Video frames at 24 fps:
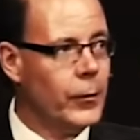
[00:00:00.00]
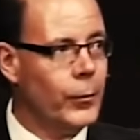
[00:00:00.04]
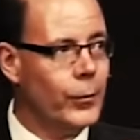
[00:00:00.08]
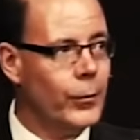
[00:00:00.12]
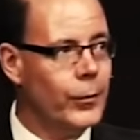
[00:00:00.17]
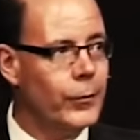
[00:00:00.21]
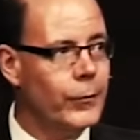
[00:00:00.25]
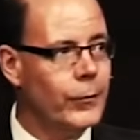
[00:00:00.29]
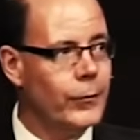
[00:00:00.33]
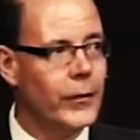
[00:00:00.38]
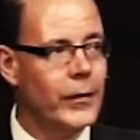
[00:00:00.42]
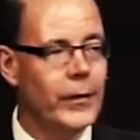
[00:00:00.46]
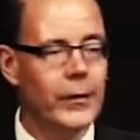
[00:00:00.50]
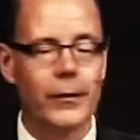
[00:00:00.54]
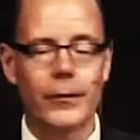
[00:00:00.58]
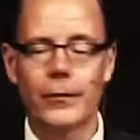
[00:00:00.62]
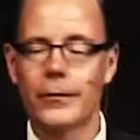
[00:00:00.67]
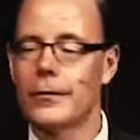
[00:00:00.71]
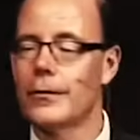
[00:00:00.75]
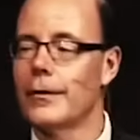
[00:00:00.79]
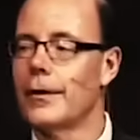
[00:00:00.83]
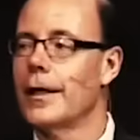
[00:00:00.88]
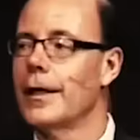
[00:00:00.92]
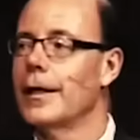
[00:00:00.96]
moving
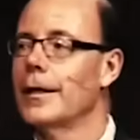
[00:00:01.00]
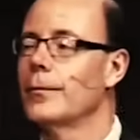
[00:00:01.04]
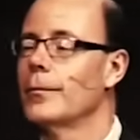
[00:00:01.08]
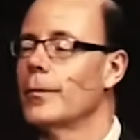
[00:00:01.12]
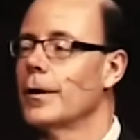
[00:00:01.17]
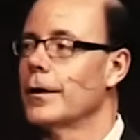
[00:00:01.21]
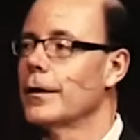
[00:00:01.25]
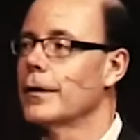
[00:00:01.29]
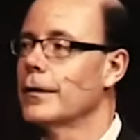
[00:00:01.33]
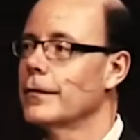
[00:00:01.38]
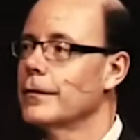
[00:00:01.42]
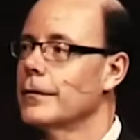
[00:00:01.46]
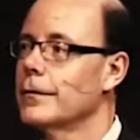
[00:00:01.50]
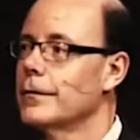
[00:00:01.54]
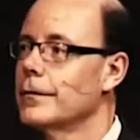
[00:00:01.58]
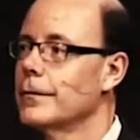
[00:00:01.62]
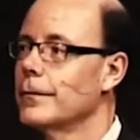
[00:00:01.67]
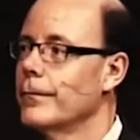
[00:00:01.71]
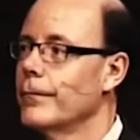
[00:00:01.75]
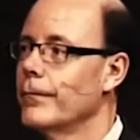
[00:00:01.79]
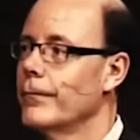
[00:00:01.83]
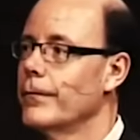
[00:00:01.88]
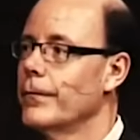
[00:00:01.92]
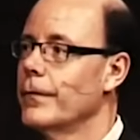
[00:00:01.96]
those landmarks
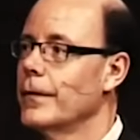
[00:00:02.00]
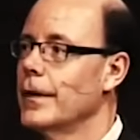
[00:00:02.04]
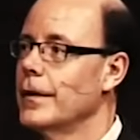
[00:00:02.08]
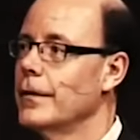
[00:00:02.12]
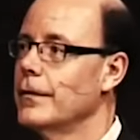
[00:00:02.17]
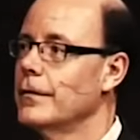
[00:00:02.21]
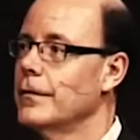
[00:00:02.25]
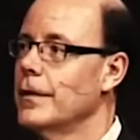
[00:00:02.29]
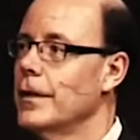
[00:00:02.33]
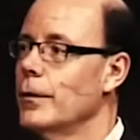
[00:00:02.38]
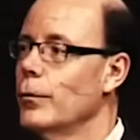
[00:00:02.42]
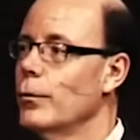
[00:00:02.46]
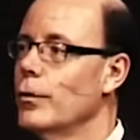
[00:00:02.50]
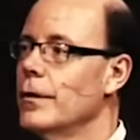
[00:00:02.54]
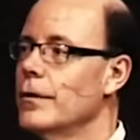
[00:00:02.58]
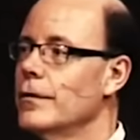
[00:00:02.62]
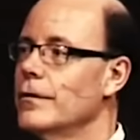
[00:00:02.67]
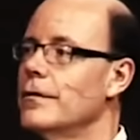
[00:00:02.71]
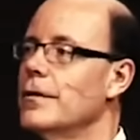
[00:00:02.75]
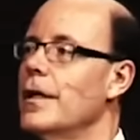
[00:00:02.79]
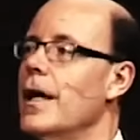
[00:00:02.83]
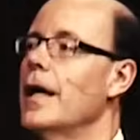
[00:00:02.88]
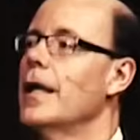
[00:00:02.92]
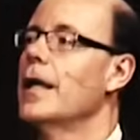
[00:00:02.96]
and saying, well,
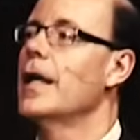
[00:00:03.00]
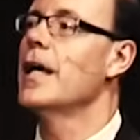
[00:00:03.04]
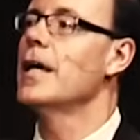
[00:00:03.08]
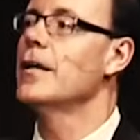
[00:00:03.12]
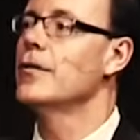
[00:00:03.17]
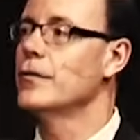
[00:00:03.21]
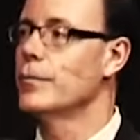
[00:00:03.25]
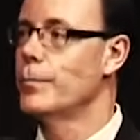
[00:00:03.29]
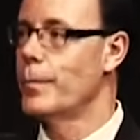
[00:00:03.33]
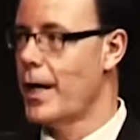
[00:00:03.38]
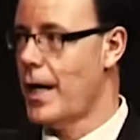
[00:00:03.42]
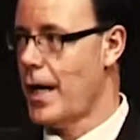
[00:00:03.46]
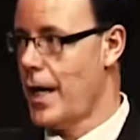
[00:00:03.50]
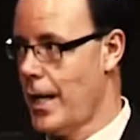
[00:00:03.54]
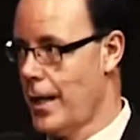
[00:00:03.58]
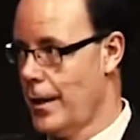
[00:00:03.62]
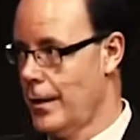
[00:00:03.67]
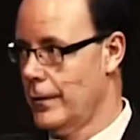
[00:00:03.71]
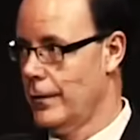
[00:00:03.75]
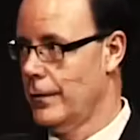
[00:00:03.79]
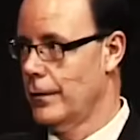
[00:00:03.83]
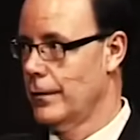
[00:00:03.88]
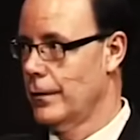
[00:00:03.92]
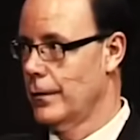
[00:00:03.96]
it's not as
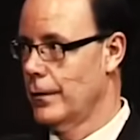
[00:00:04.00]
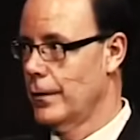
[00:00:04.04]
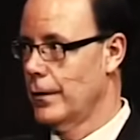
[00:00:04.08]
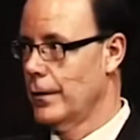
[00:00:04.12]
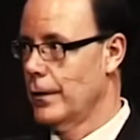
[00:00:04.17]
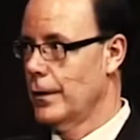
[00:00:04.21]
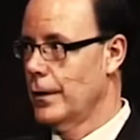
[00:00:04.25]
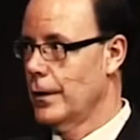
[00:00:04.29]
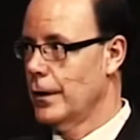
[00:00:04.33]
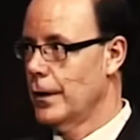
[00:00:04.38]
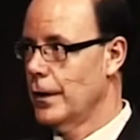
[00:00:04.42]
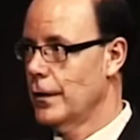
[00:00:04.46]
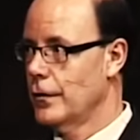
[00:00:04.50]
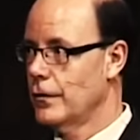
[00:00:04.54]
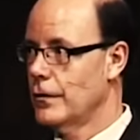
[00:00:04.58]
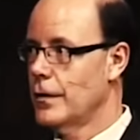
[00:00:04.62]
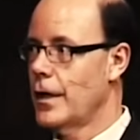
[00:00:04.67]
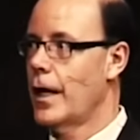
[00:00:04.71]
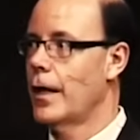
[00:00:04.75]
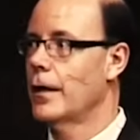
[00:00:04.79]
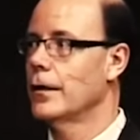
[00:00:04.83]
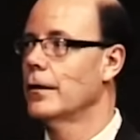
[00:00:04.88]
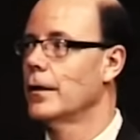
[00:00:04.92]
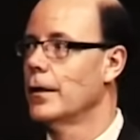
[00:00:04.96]
bad. It's
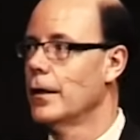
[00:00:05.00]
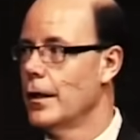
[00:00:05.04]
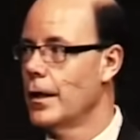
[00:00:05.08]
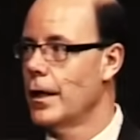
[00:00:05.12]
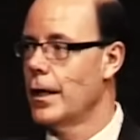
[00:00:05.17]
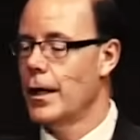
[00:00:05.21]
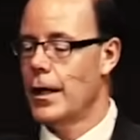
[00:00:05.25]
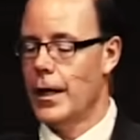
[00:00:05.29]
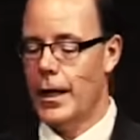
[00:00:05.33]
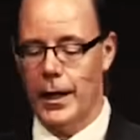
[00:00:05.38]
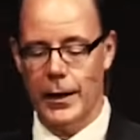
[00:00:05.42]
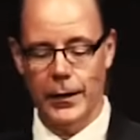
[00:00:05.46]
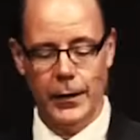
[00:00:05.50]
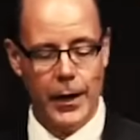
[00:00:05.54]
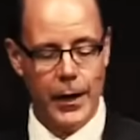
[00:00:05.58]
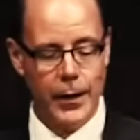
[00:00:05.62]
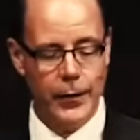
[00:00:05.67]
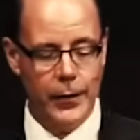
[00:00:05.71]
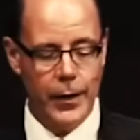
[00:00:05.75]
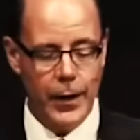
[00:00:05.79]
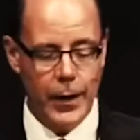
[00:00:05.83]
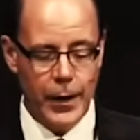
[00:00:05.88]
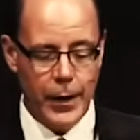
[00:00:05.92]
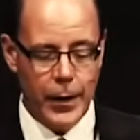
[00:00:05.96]
not. And,
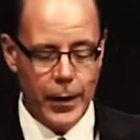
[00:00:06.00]
and